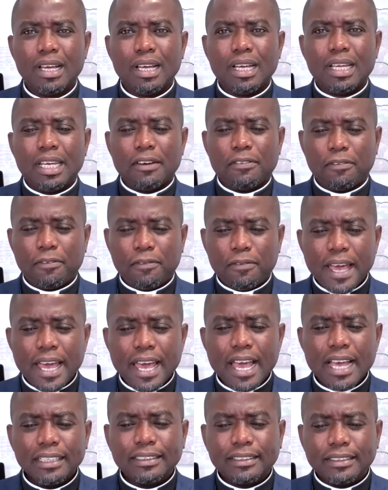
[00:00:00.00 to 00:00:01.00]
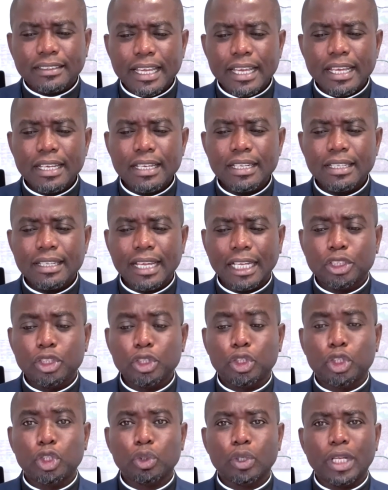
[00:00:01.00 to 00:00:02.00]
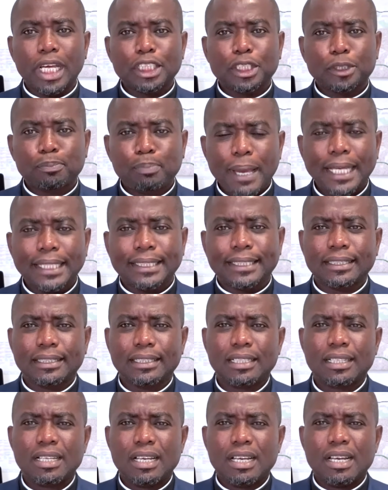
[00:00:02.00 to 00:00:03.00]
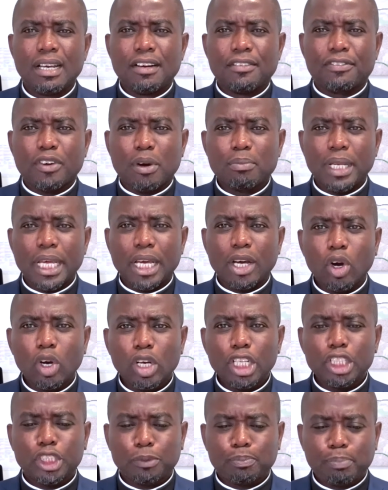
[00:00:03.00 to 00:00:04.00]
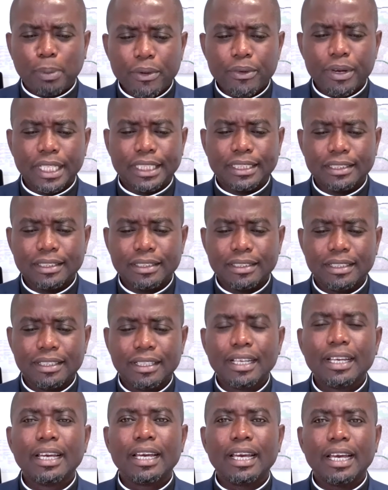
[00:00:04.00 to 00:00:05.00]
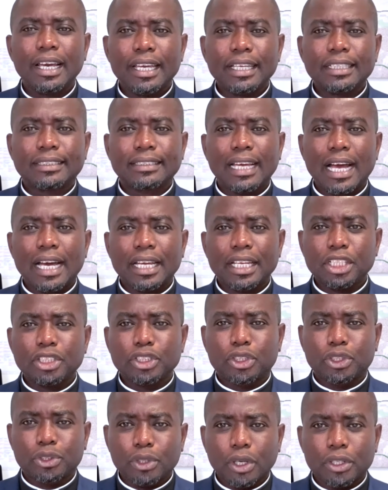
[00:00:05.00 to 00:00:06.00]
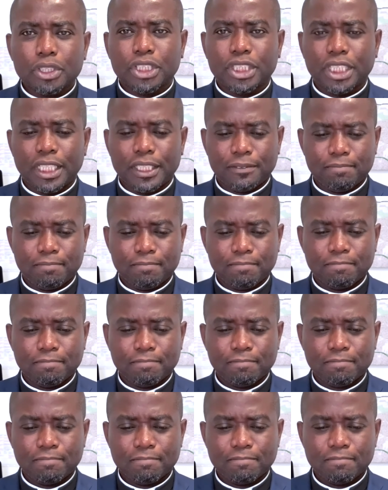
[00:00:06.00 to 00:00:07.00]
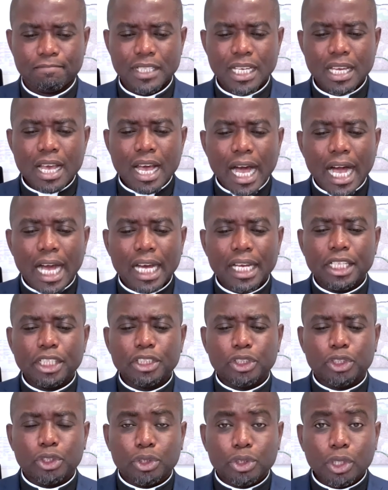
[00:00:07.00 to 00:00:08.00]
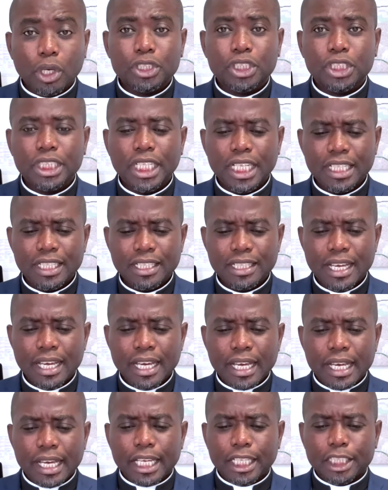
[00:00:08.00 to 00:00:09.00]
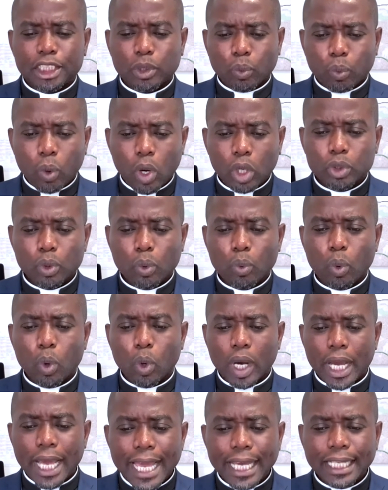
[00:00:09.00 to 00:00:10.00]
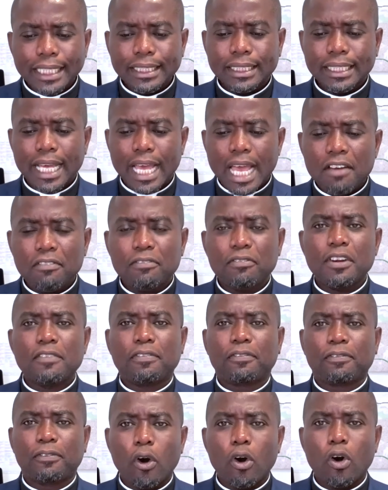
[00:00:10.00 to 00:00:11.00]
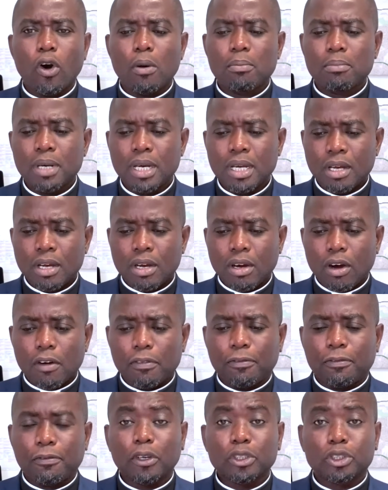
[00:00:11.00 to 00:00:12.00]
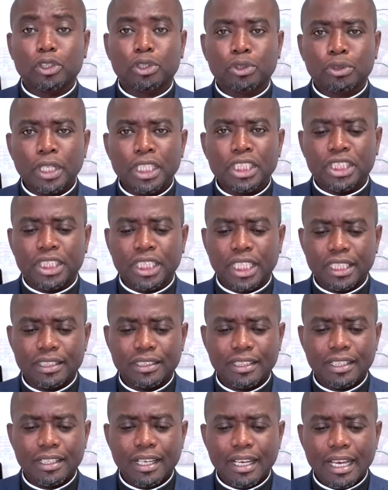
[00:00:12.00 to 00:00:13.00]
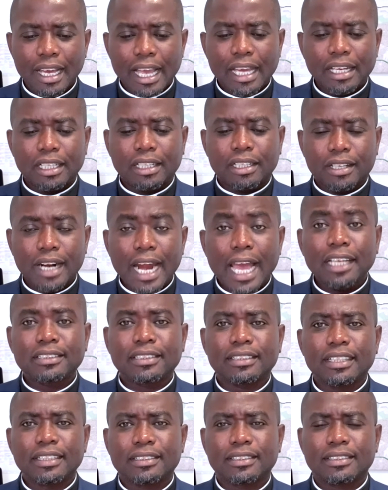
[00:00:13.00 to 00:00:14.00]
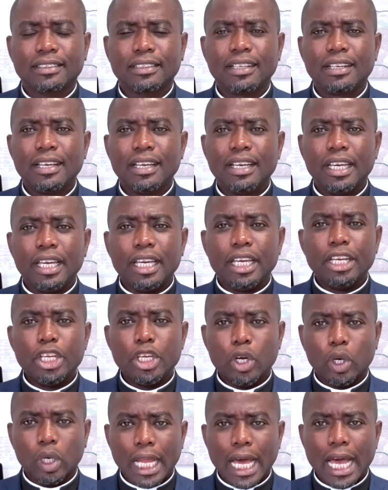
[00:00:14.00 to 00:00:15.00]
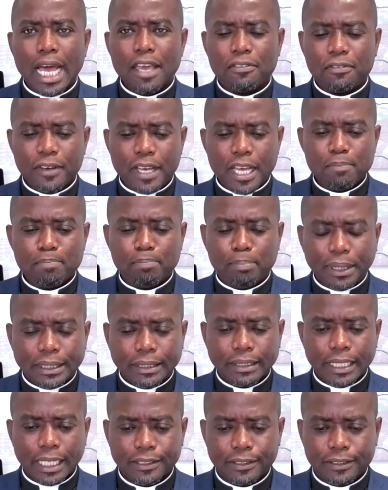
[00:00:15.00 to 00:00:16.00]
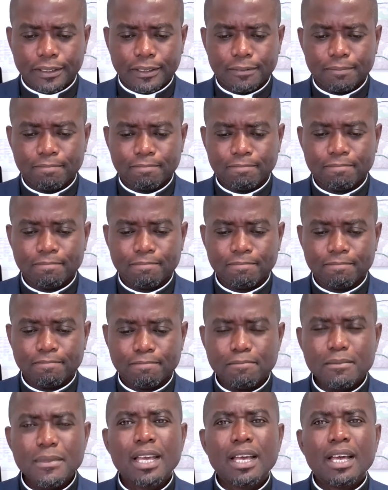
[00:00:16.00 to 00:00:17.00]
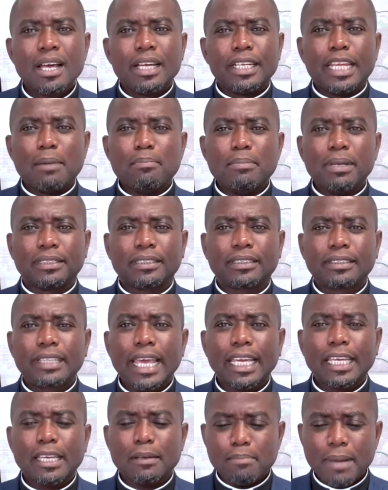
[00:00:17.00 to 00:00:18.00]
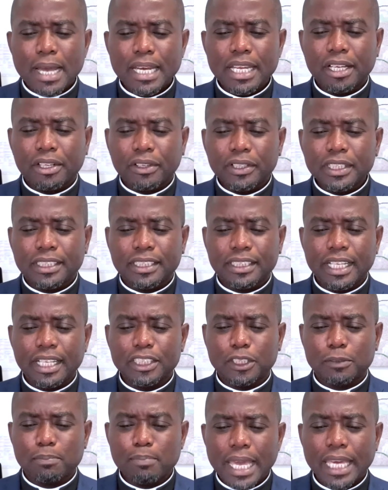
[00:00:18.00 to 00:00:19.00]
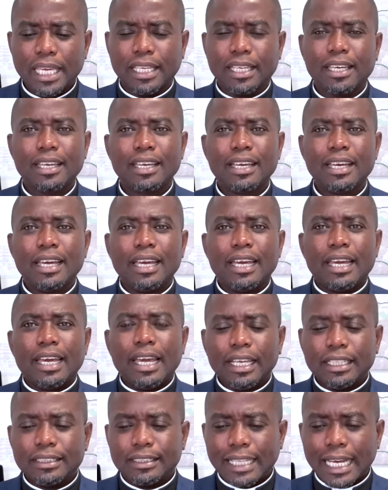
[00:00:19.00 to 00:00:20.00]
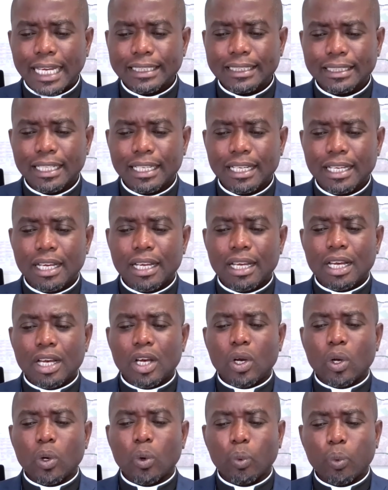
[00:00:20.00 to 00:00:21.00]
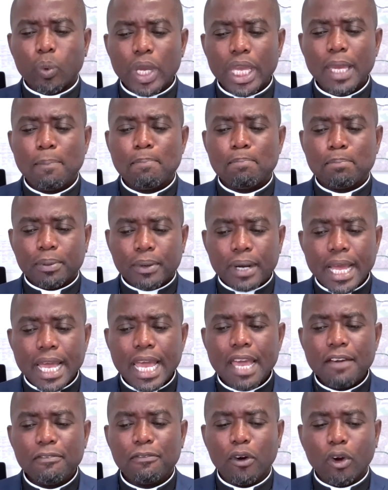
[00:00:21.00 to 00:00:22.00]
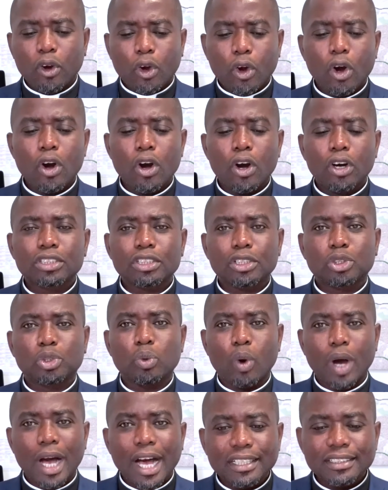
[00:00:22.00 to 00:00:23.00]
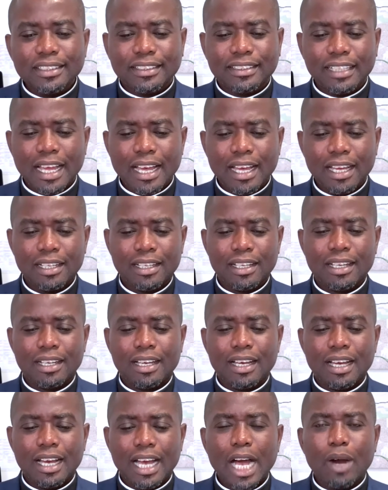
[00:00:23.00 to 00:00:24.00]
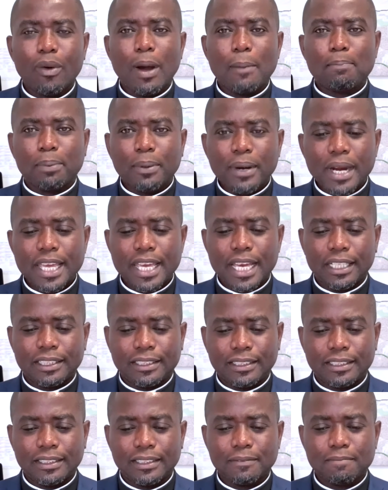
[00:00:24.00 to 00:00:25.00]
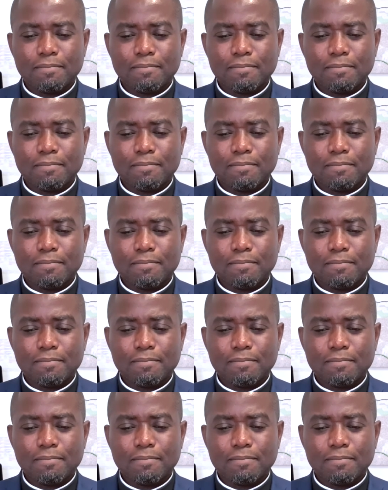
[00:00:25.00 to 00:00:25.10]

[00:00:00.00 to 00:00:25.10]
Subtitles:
the first thing that you should expect from the Holy Spirit is an instruction. An instruction is what will end every form of frustration and crisis in your life and business. The mistake many Christians make is that we pray for God to answer our prayers.